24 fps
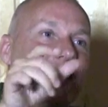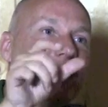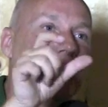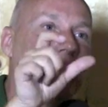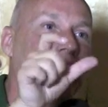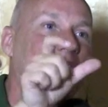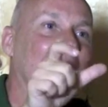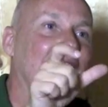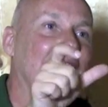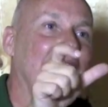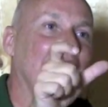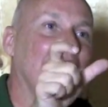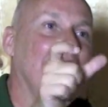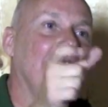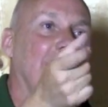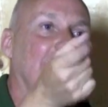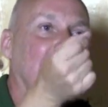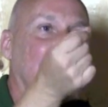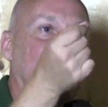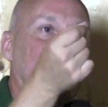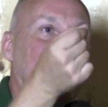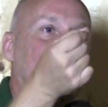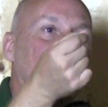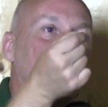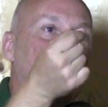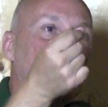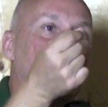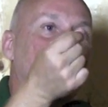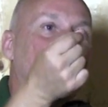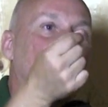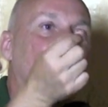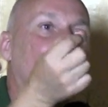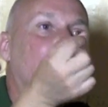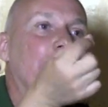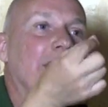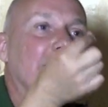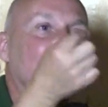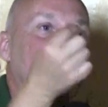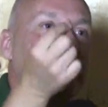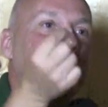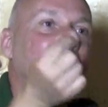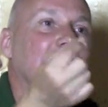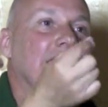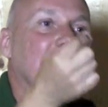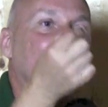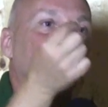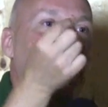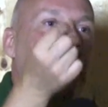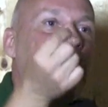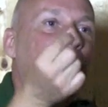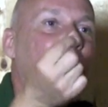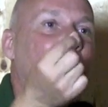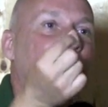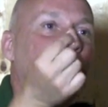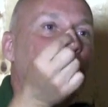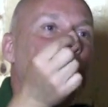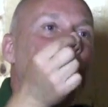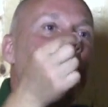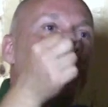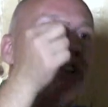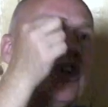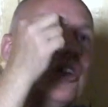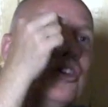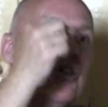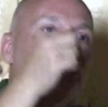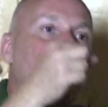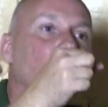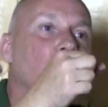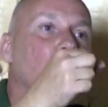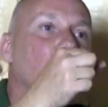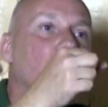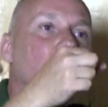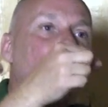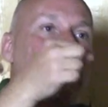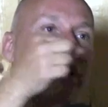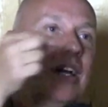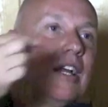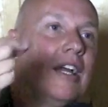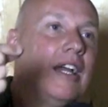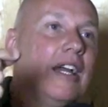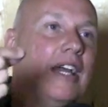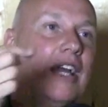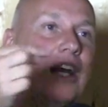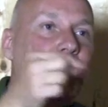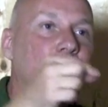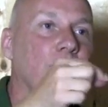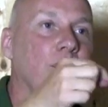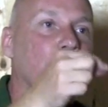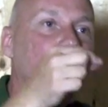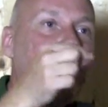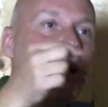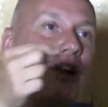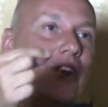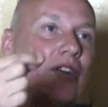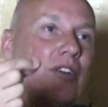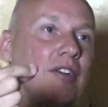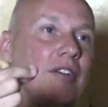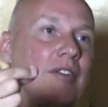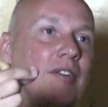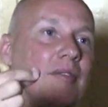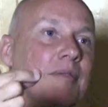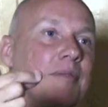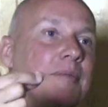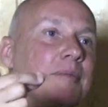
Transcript: he's saying, he's describing this togetherness with the you and your brother.